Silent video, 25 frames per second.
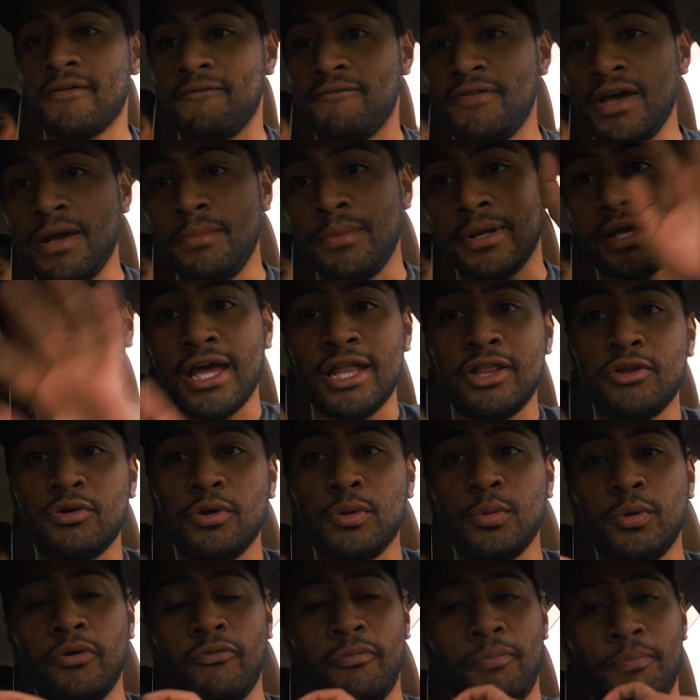Family
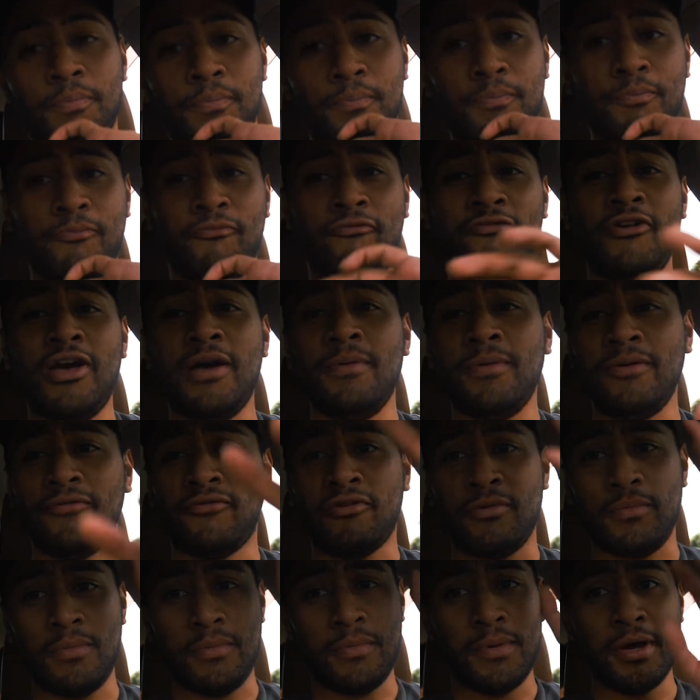gathering with family
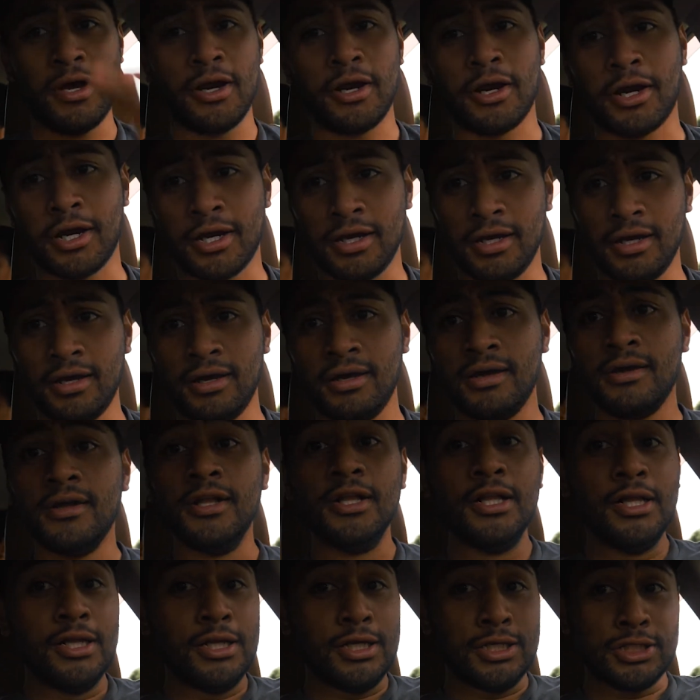from America,
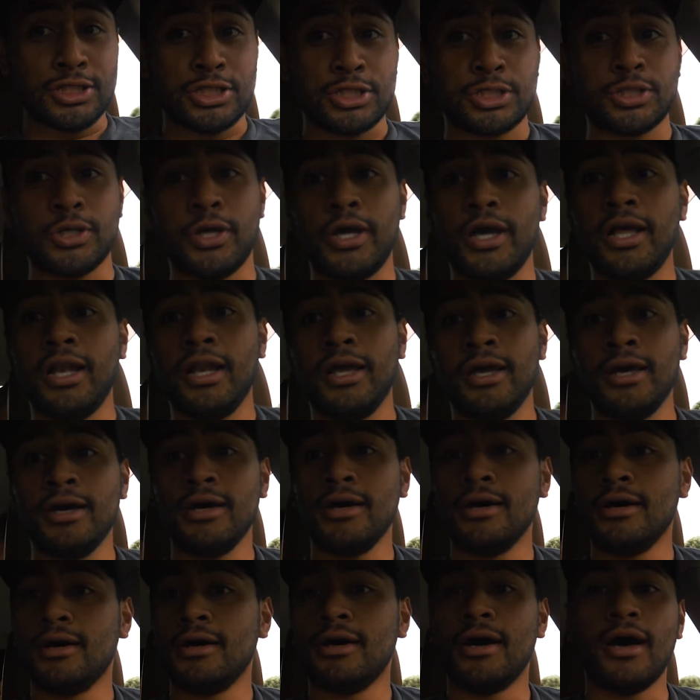
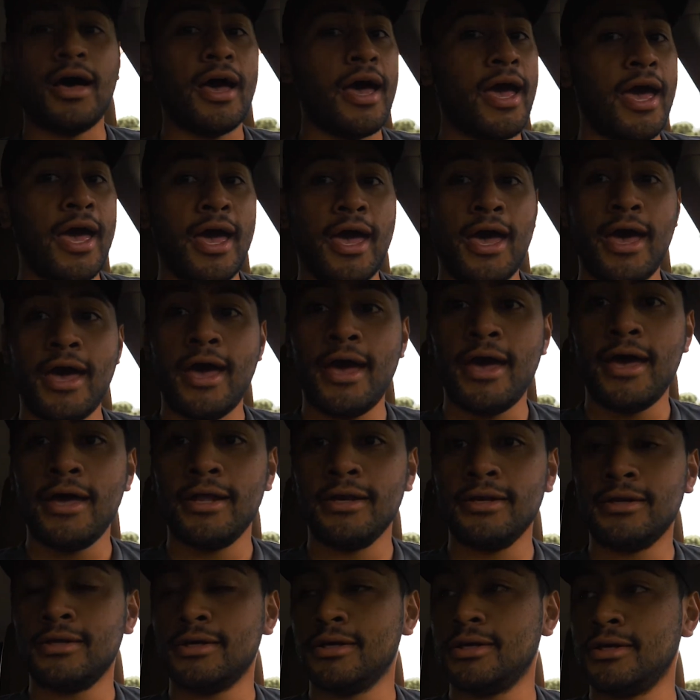Australia, and